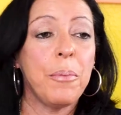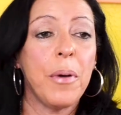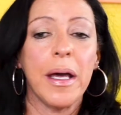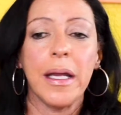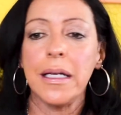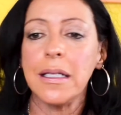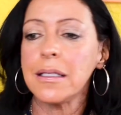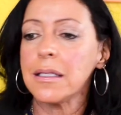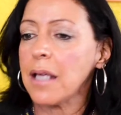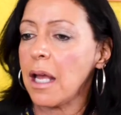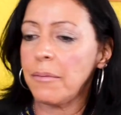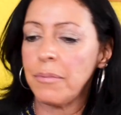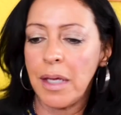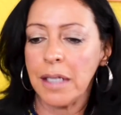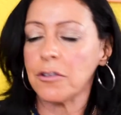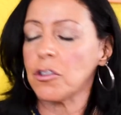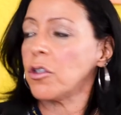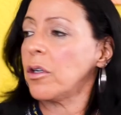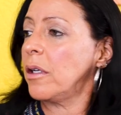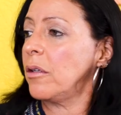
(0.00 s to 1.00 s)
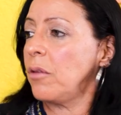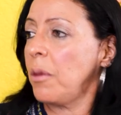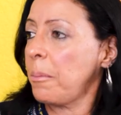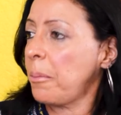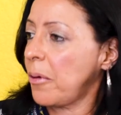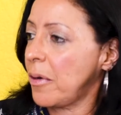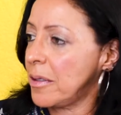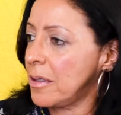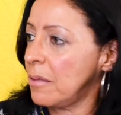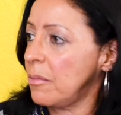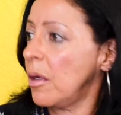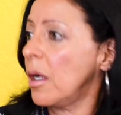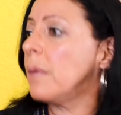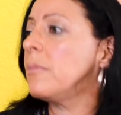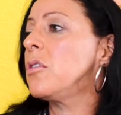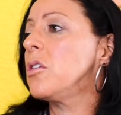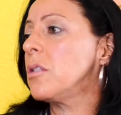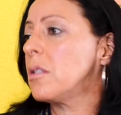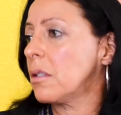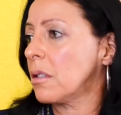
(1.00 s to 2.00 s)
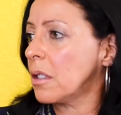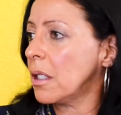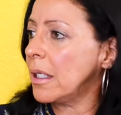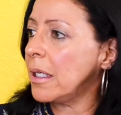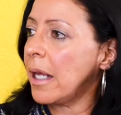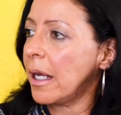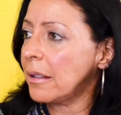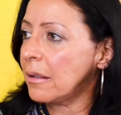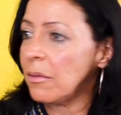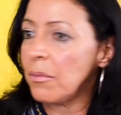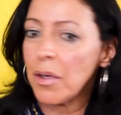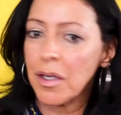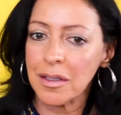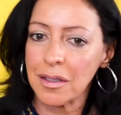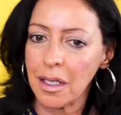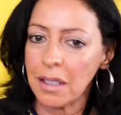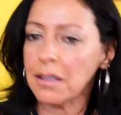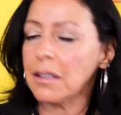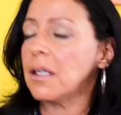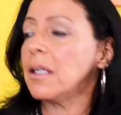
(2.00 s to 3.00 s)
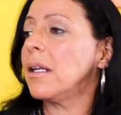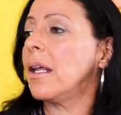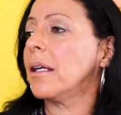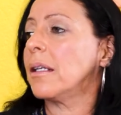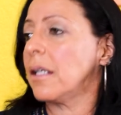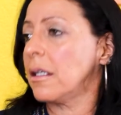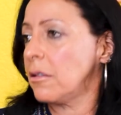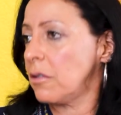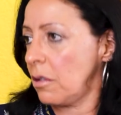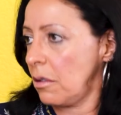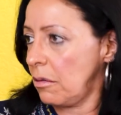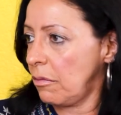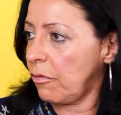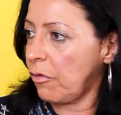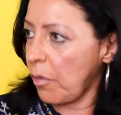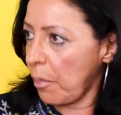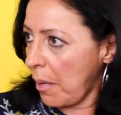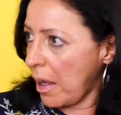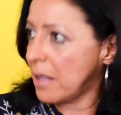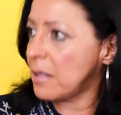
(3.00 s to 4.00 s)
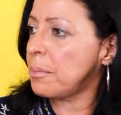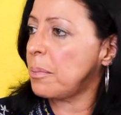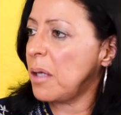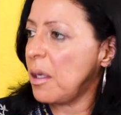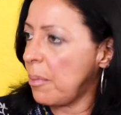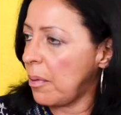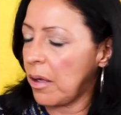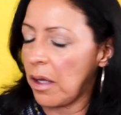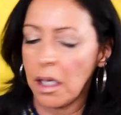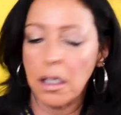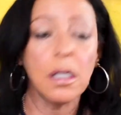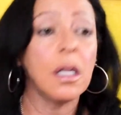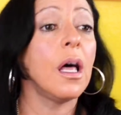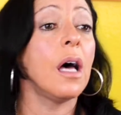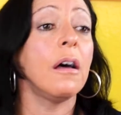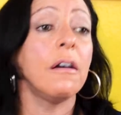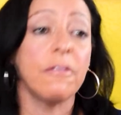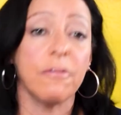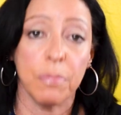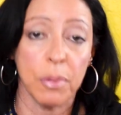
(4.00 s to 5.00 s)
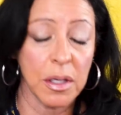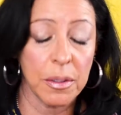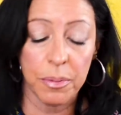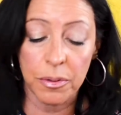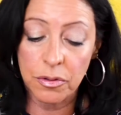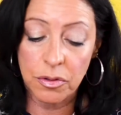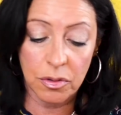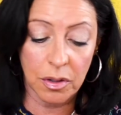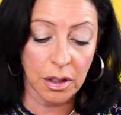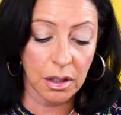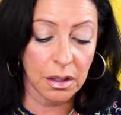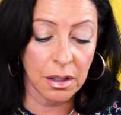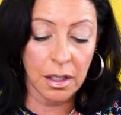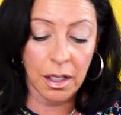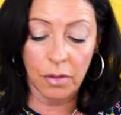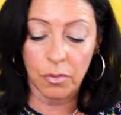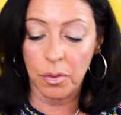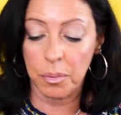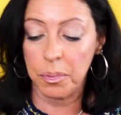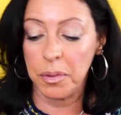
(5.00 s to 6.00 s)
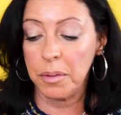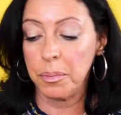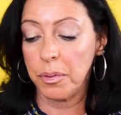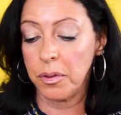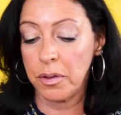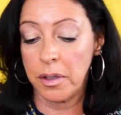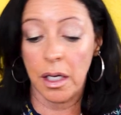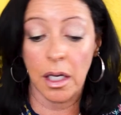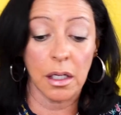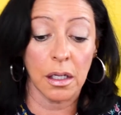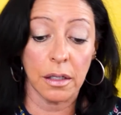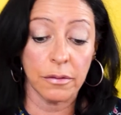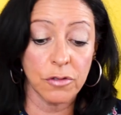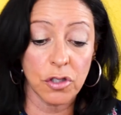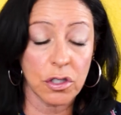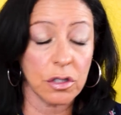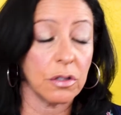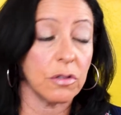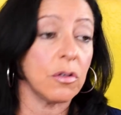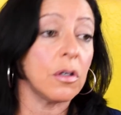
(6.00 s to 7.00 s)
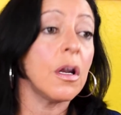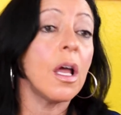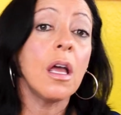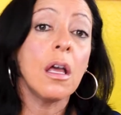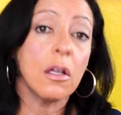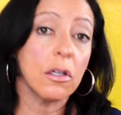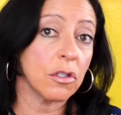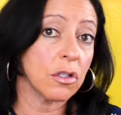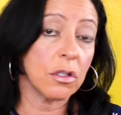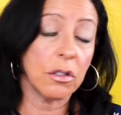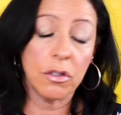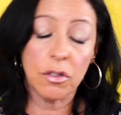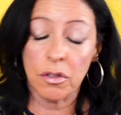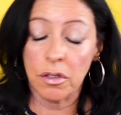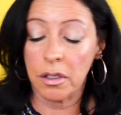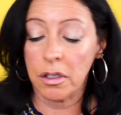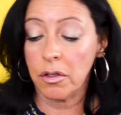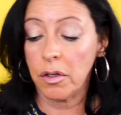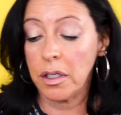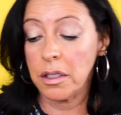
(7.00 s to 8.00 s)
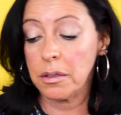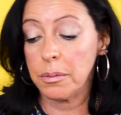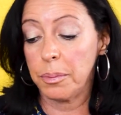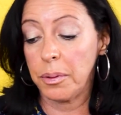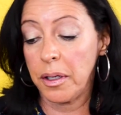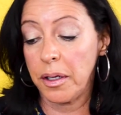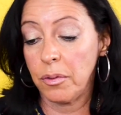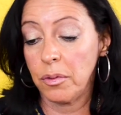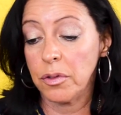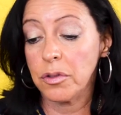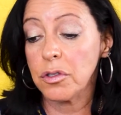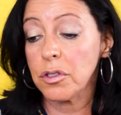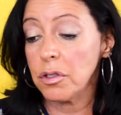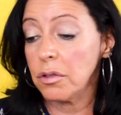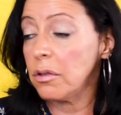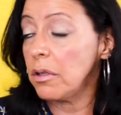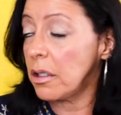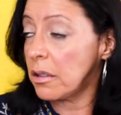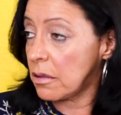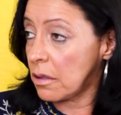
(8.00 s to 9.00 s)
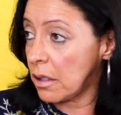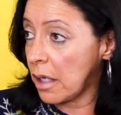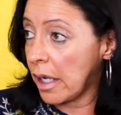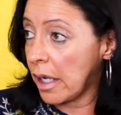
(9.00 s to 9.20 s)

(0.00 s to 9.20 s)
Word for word: But it's, I'm not trying to impress anybody. I'm just connecting, because I connect as people. I love people, so I connect with people, and I love children. Children are great to play with, too, as an